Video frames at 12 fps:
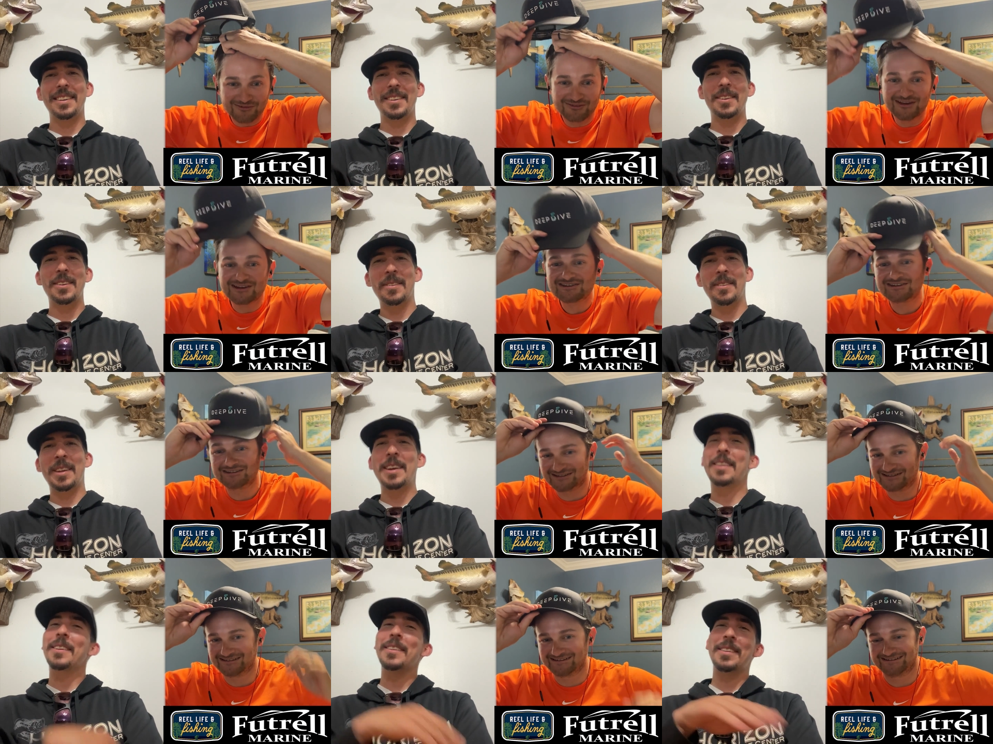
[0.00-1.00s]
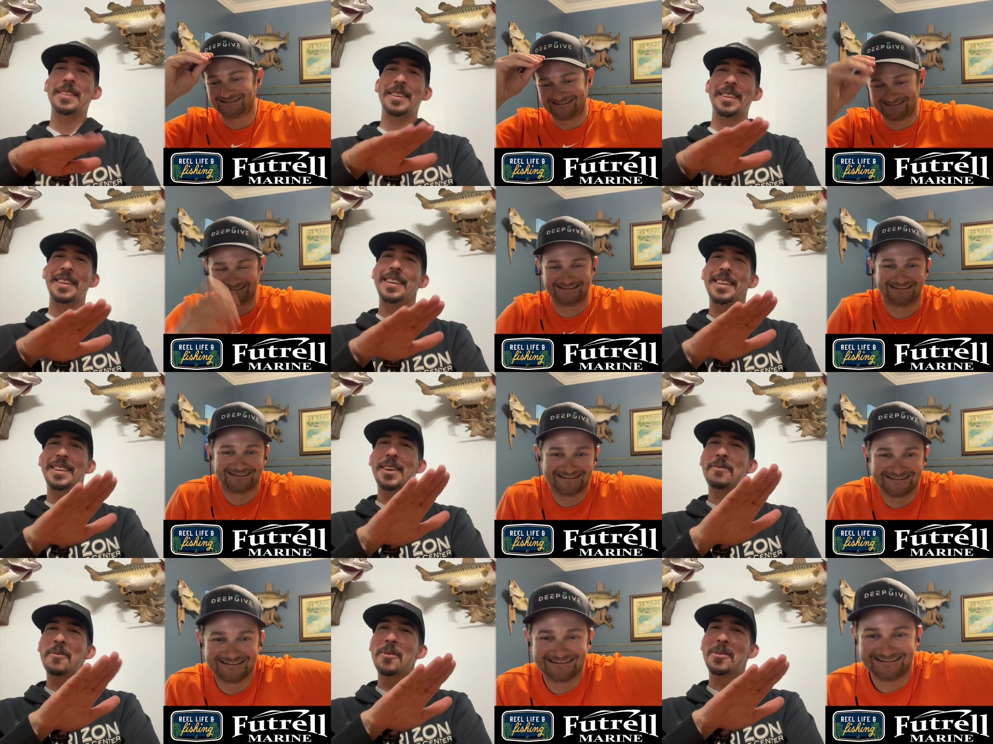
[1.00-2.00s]
Speaker 1: of fish
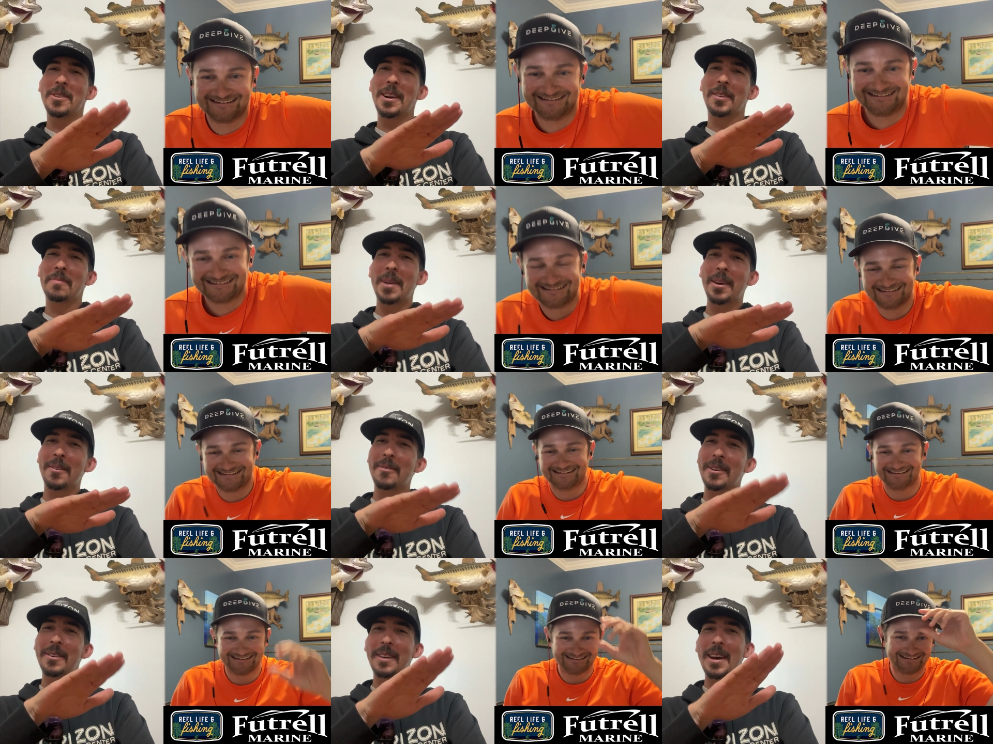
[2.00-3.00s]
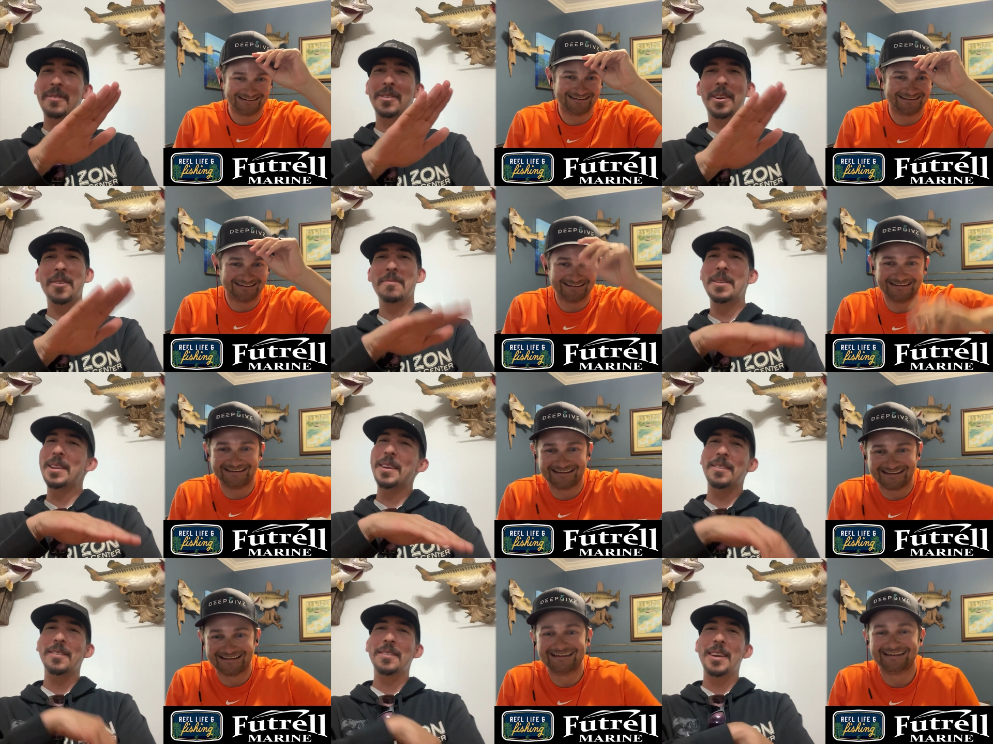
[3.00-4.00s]
that Fortrex pedal when you're live scoping,
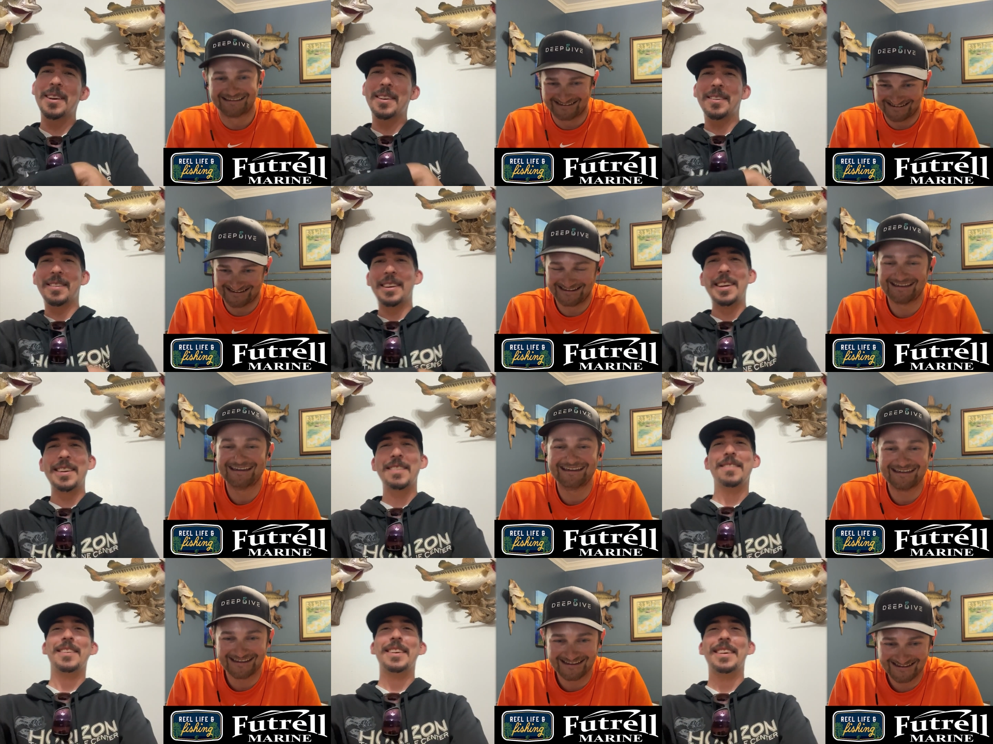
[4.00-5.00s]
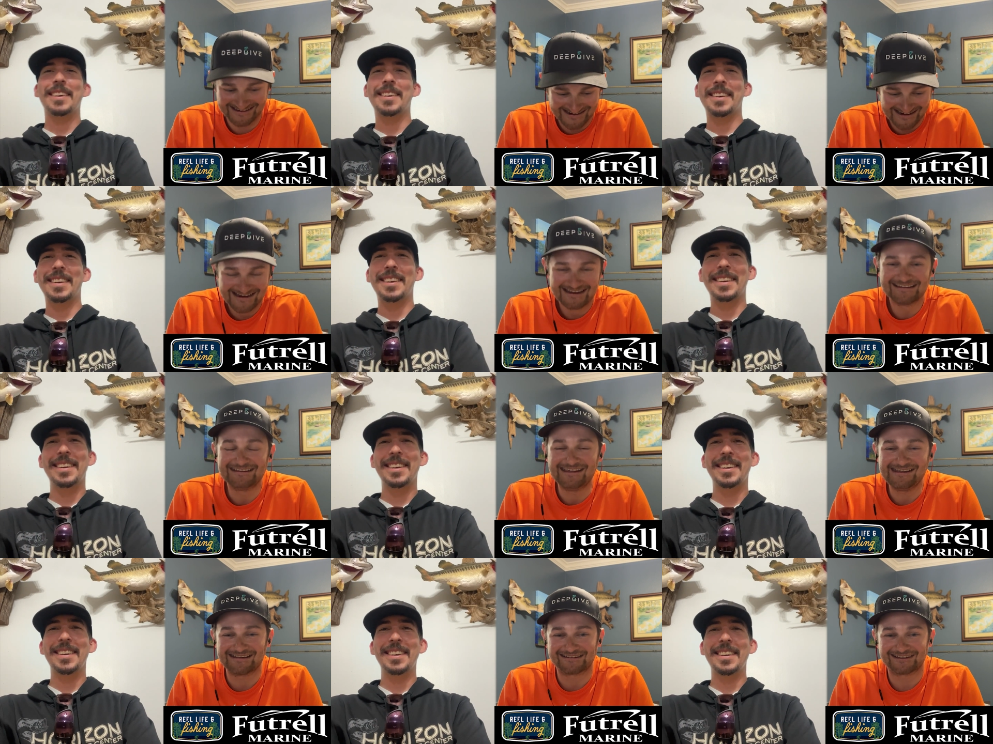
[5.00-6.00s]
that's as steady as it gets.
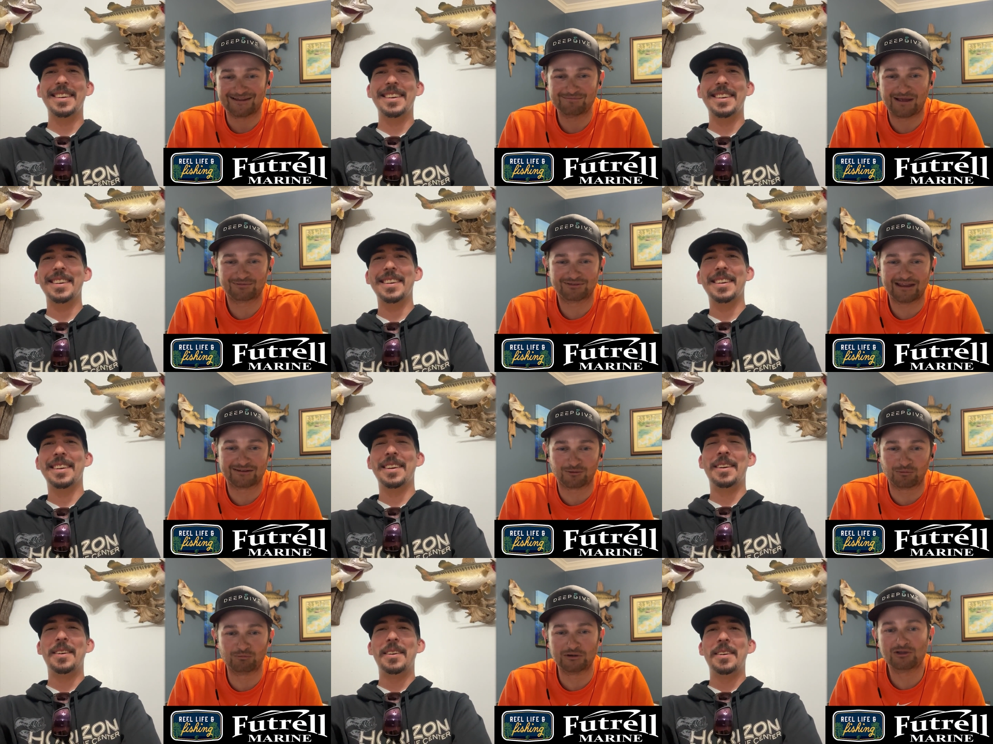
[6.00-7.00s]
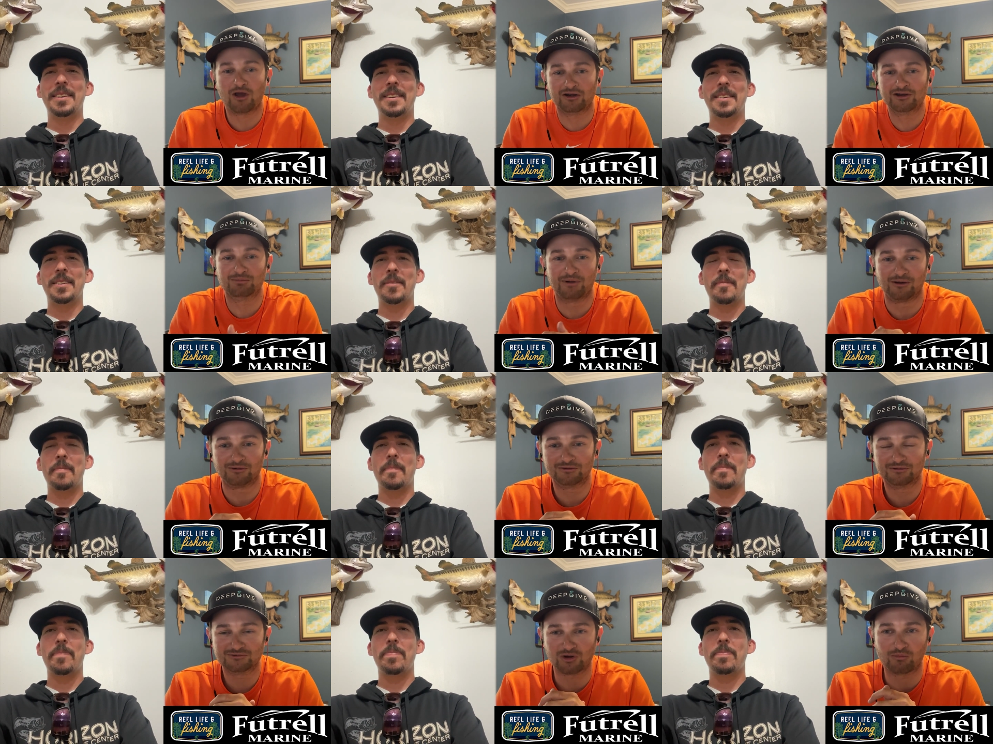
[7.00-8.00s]
Speaker 2: Yes, I'm, I'm saying. So, what, what do you got on your boat,
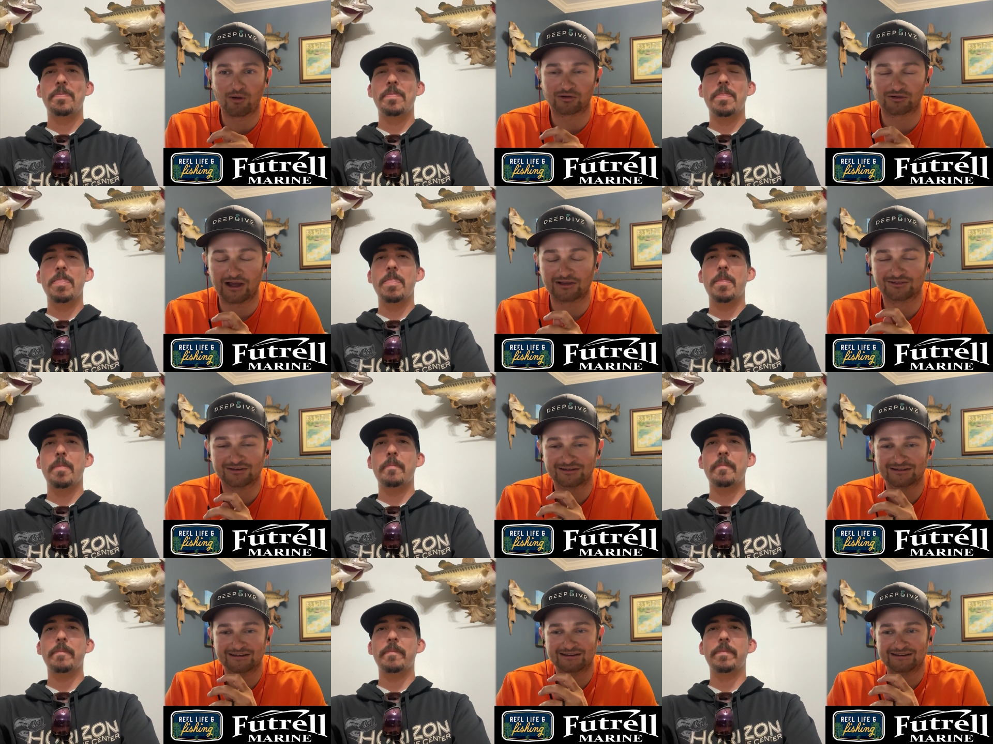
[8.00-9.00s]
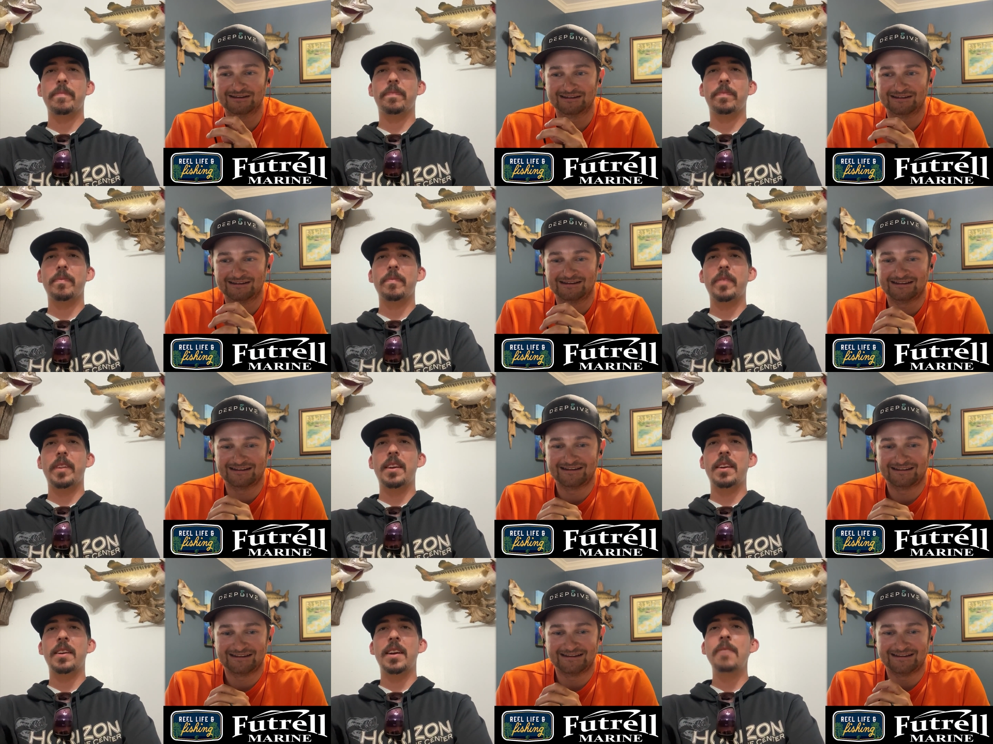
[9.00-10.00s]
trolling motorized?
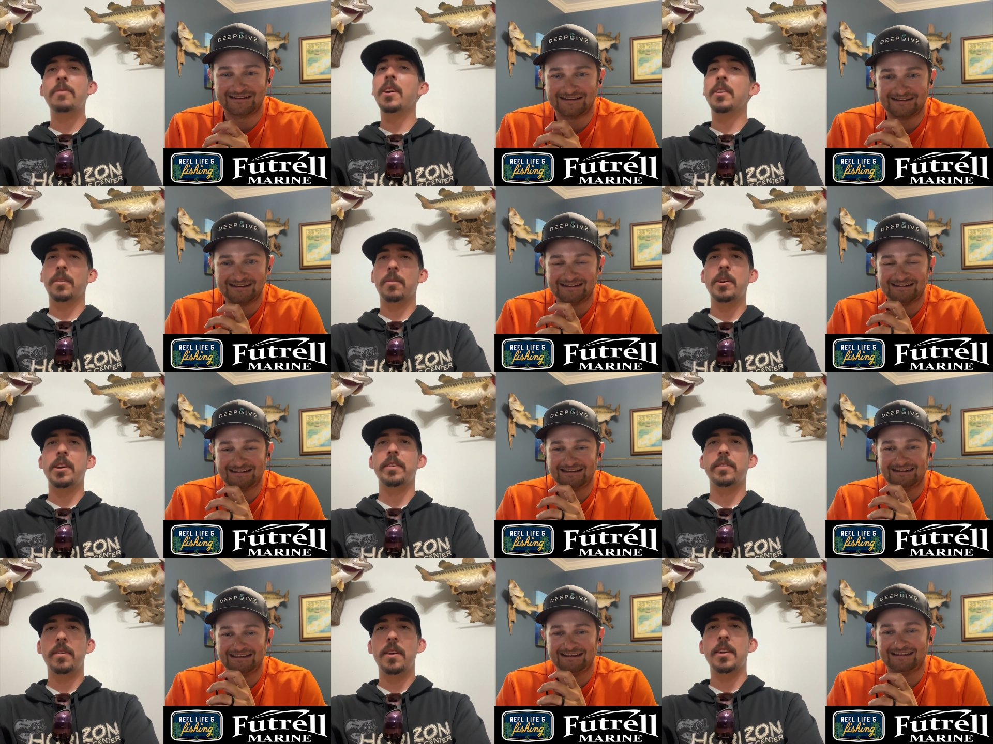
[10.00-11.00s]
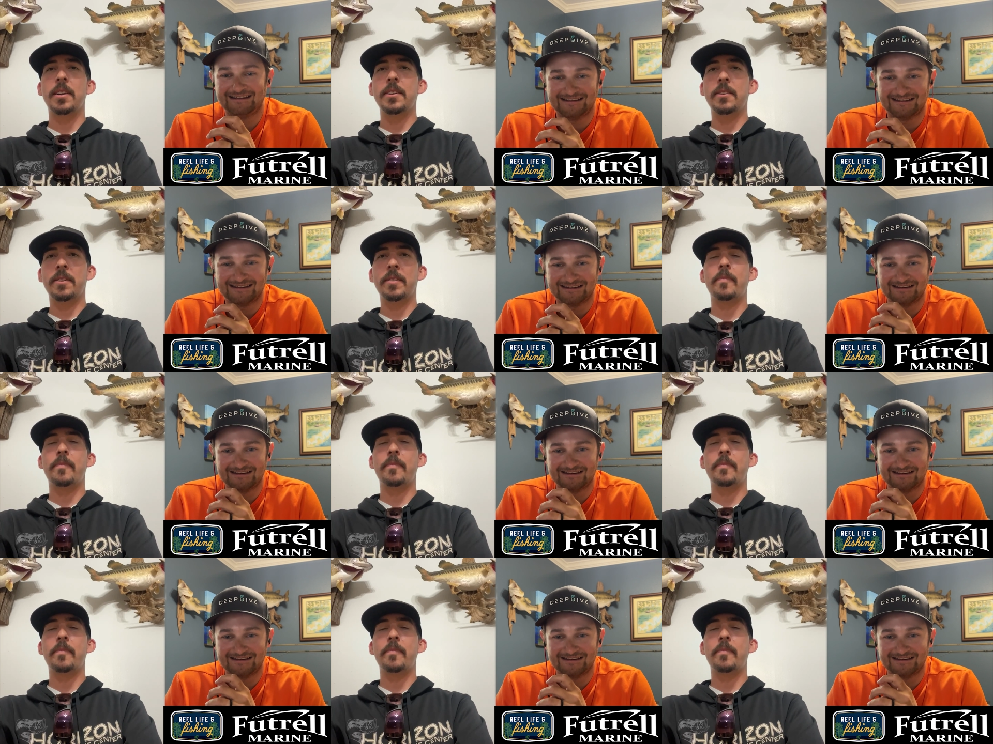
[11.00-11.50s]
I've got the Quest right now.